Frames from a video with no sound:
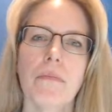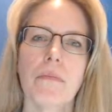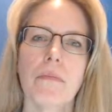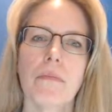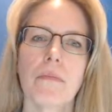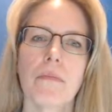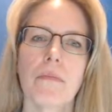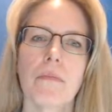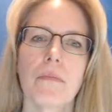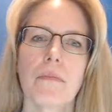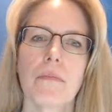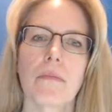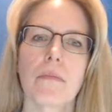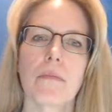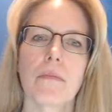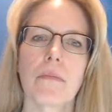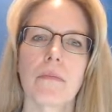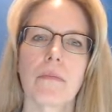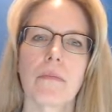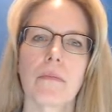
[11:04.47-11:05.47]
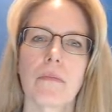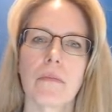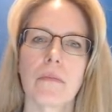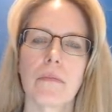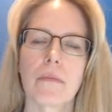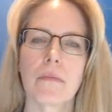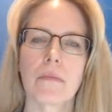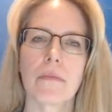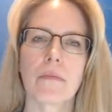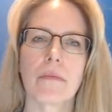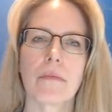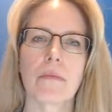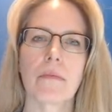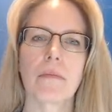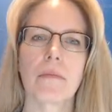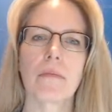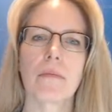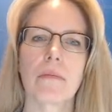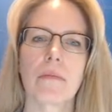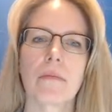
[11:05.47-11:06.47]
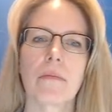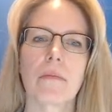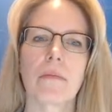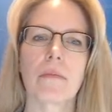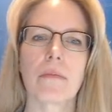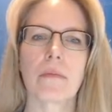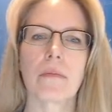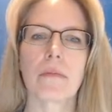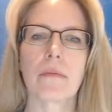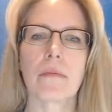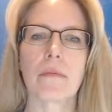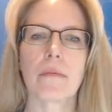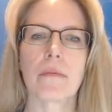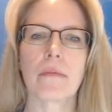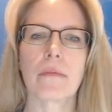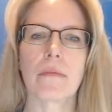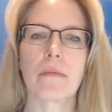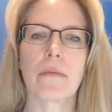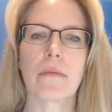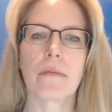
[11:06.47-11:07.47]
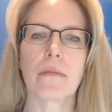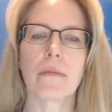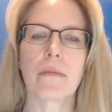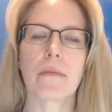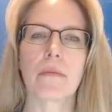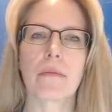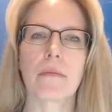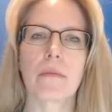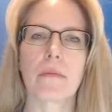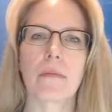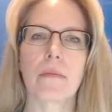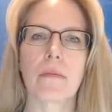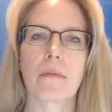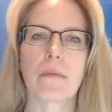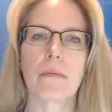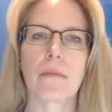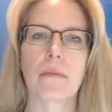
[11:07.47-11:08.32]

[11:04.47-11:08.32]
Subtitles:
No words are spoken by the person on screen.